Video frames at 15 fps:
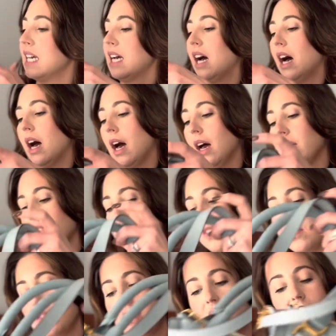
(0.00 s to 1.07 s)

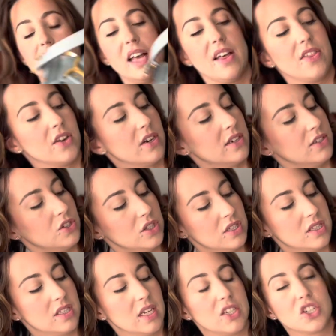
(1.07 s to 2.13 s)
The leather is
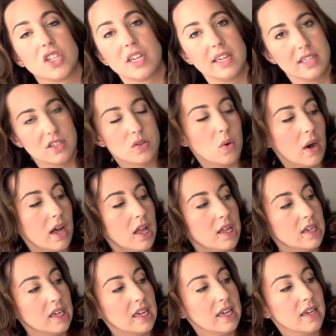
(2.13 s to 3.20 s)
just such a nice
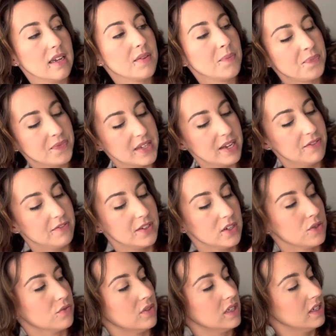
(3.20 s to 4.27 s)
quality. It
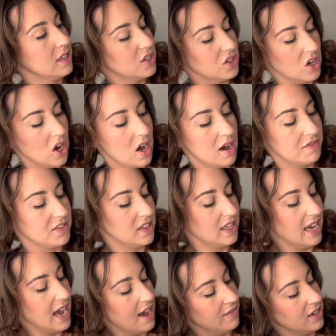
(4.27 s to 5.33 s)
feels really soft. They
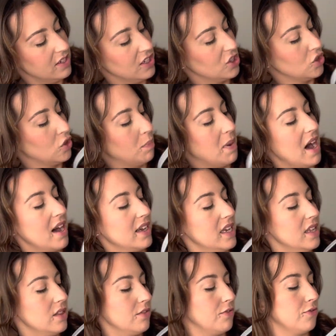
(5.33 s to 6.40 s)
have an additional pocket
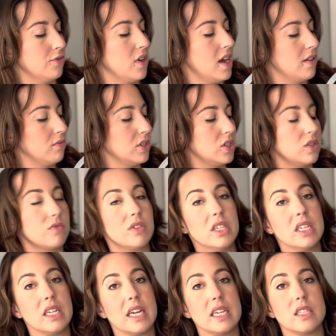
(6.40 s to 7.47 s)
in the front, which is really
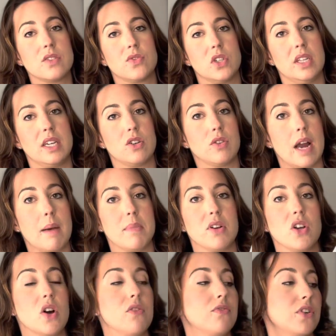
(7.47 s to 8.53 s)
nice for like grab and
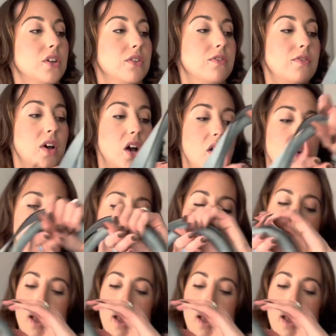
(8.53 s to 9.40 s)
go for your phone.